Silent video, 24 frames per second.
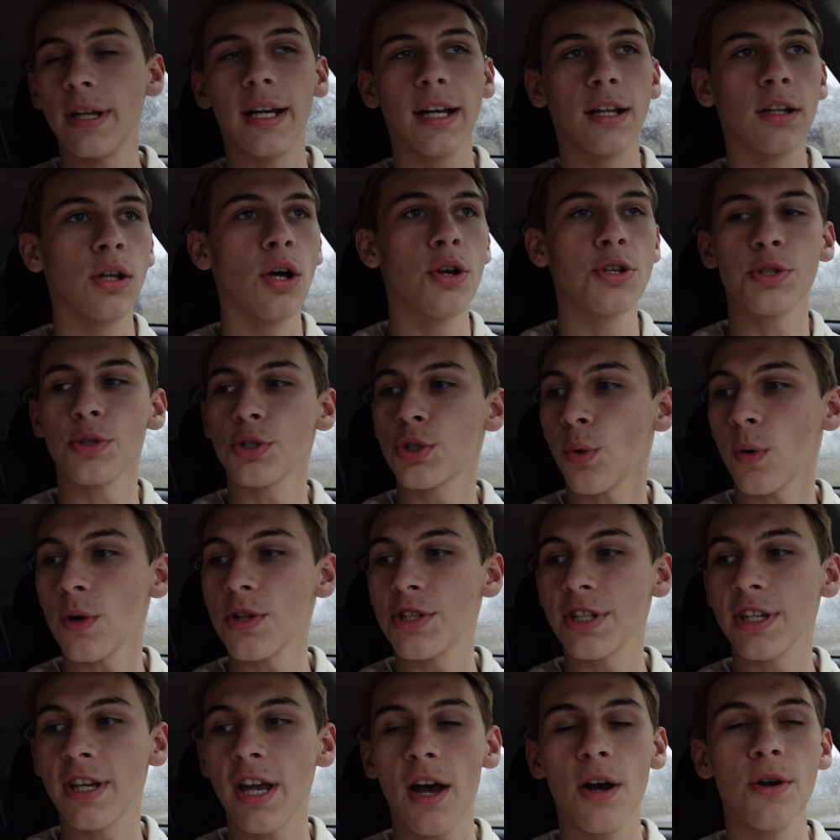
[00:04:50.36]
uh, closer
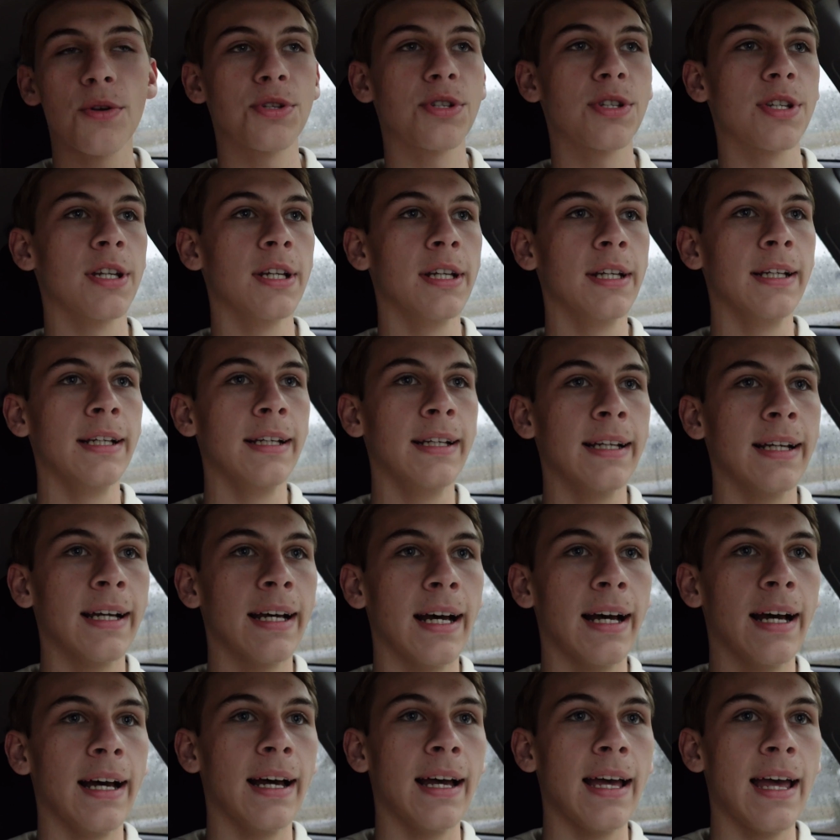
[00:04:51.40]
towards the coast
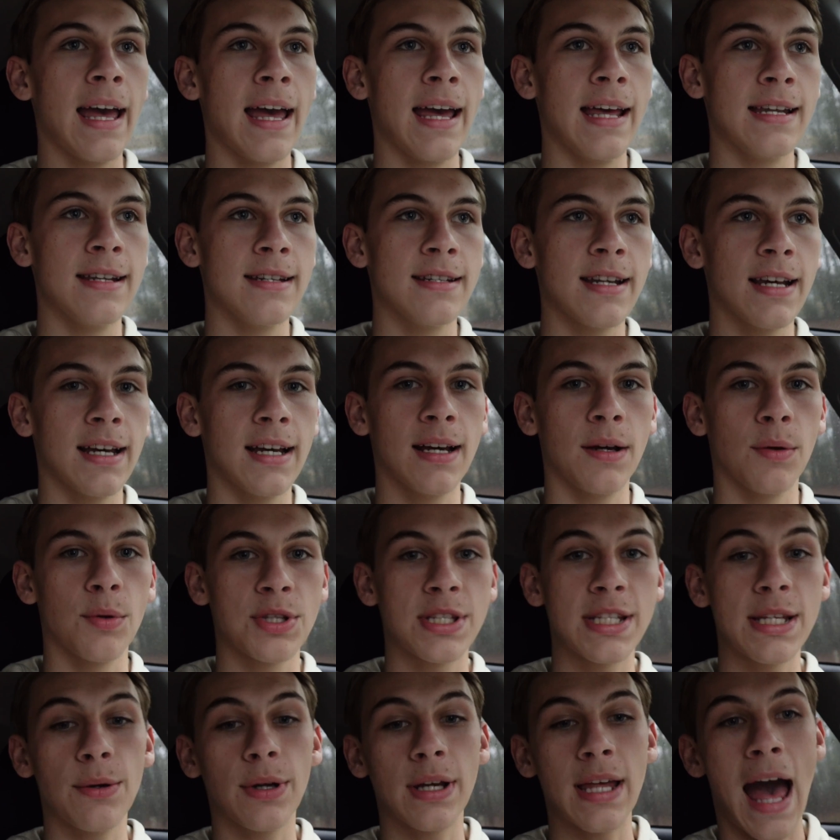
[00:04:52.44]
uh, and uh,
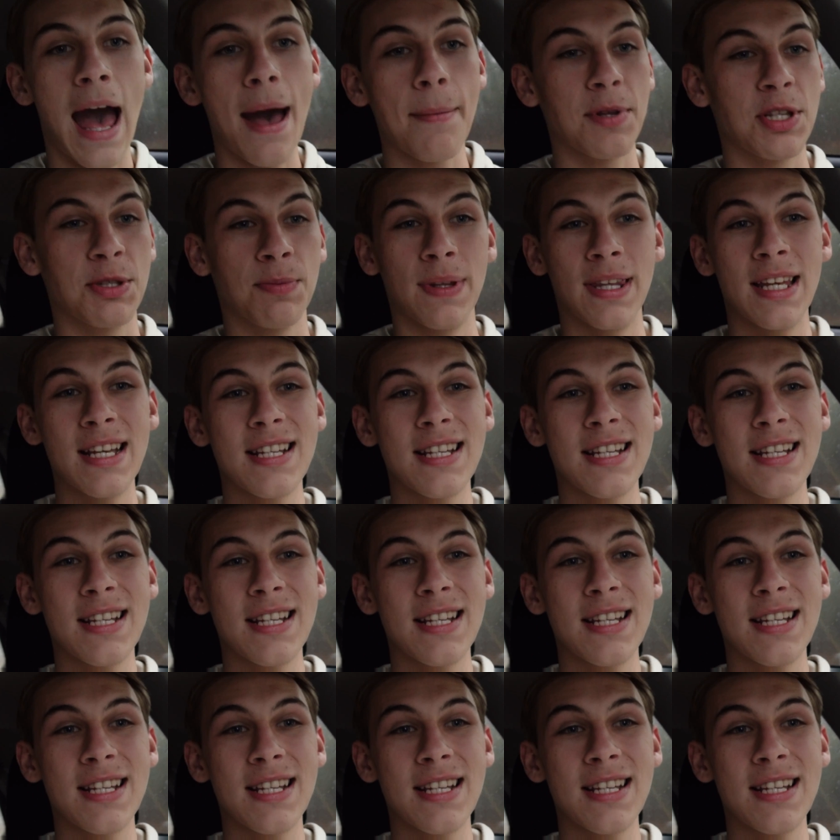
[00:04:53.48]
we'll see what happens. But